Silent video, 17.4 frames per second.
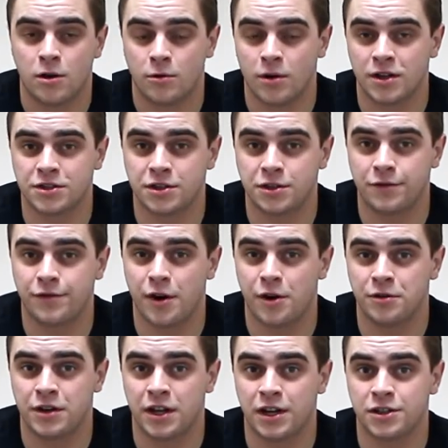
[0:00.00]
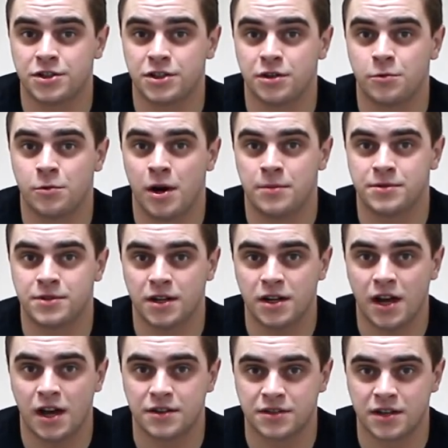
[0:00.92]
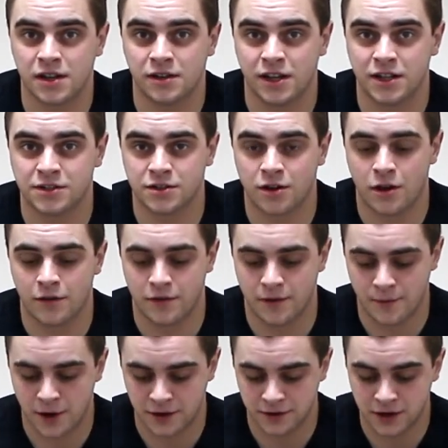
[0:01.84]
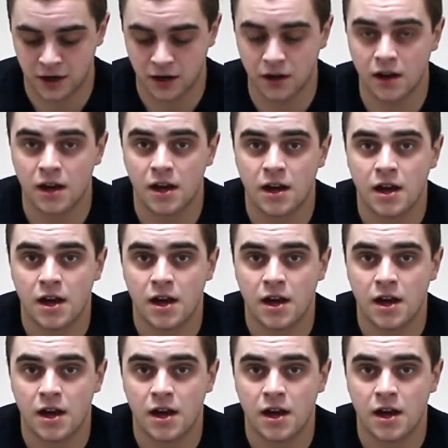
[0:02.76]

Rescue Foundation website, as they list all of them on there.